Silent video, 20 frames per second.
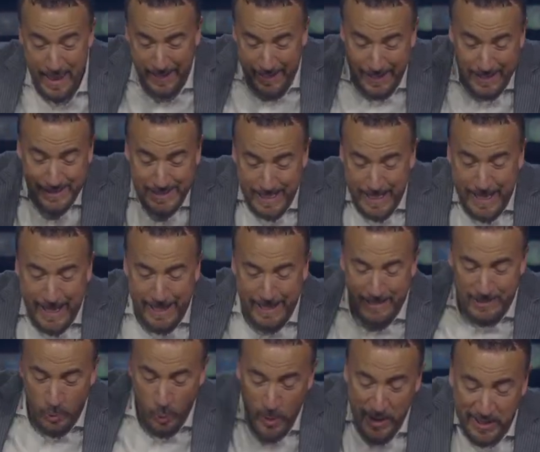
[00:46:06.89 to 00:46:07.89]
is
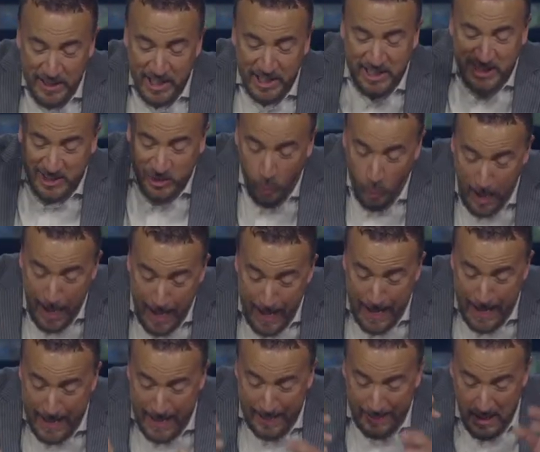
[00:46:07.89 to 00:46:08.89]
eating with the
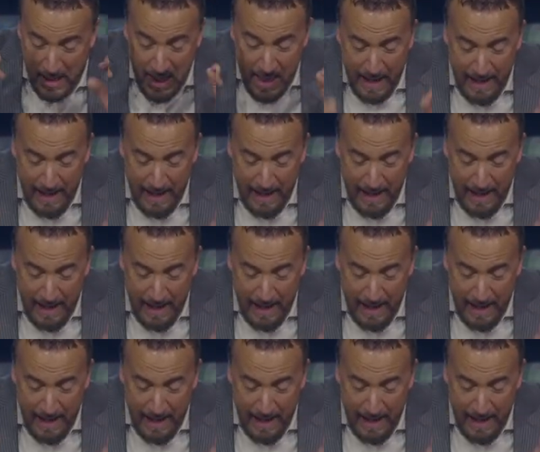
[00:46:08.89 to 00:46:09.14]
swine.